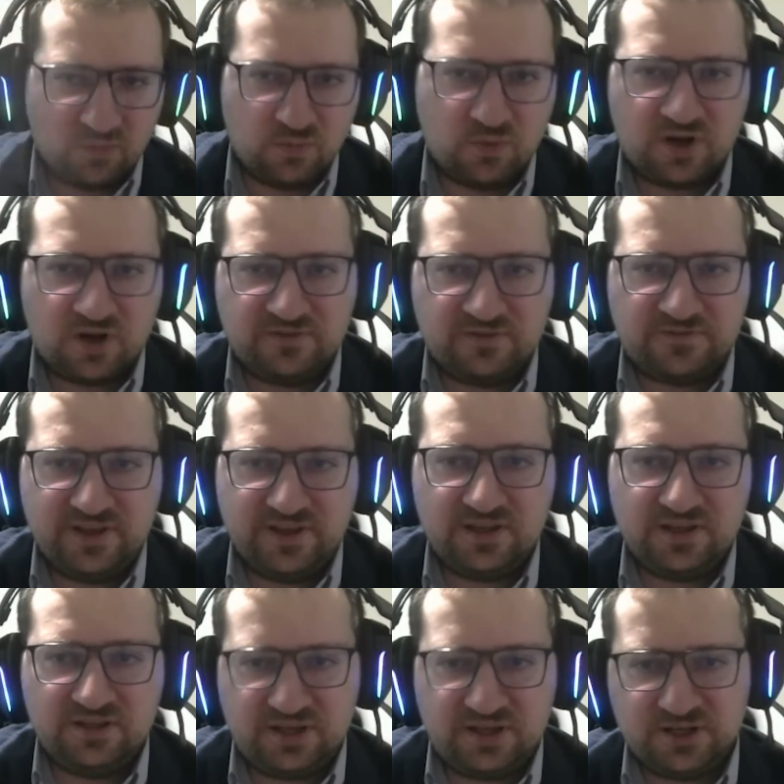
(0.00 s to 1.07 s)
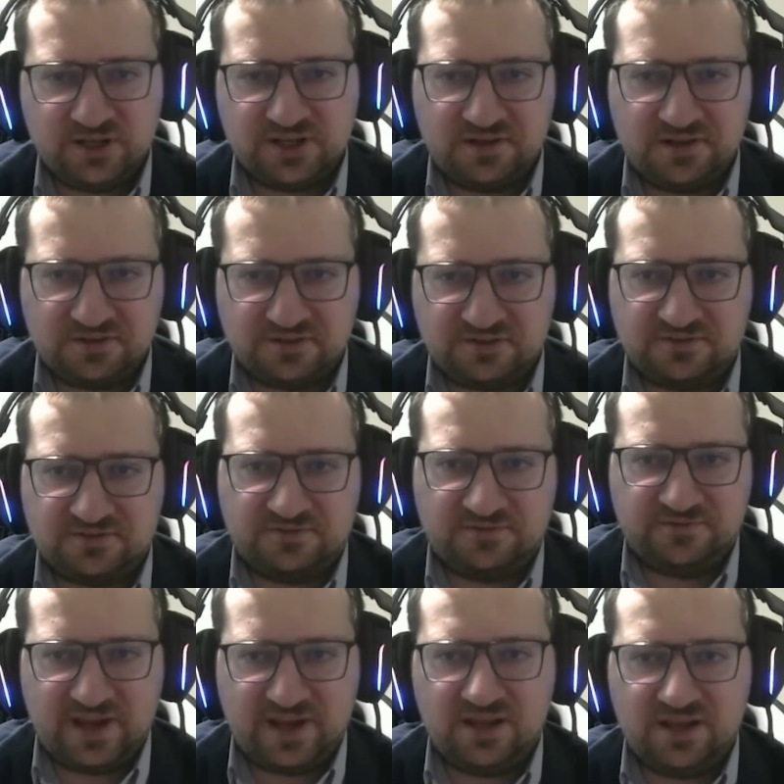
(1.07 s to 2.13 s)
What I think in their case is
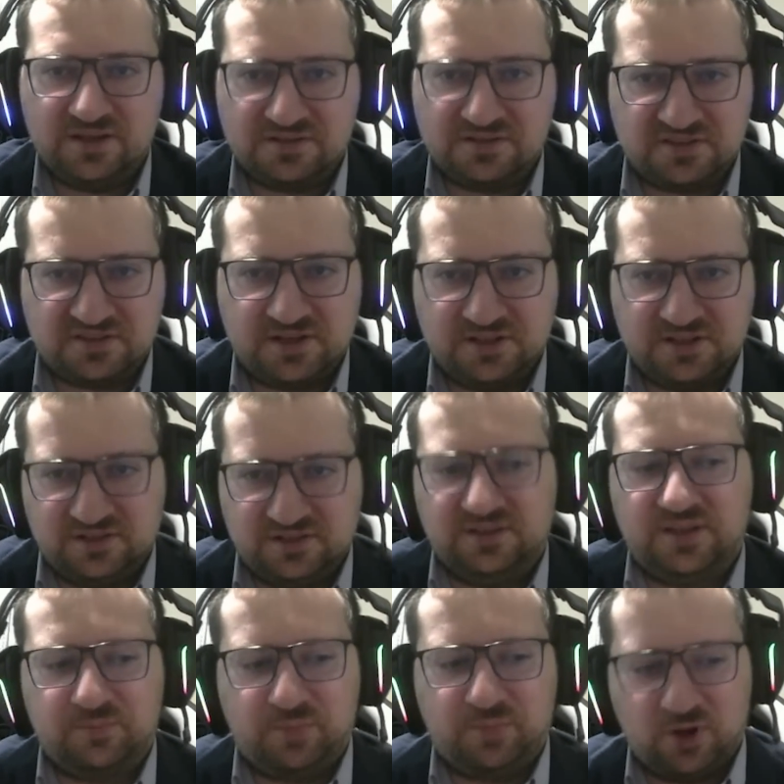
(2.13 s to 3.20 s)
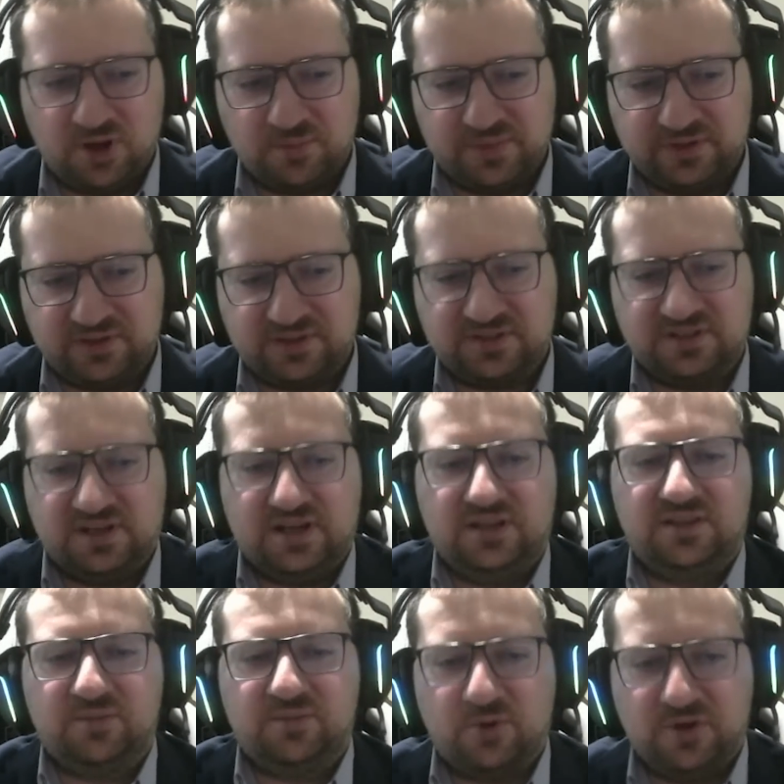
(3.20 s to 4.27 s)
failing is their deployment
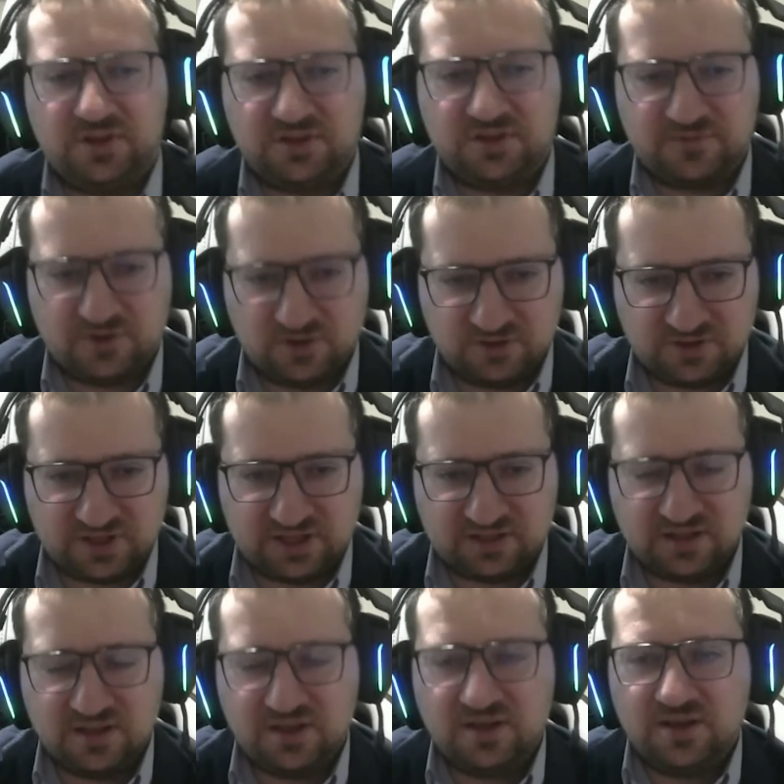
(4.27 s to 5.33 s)
at the point of contact.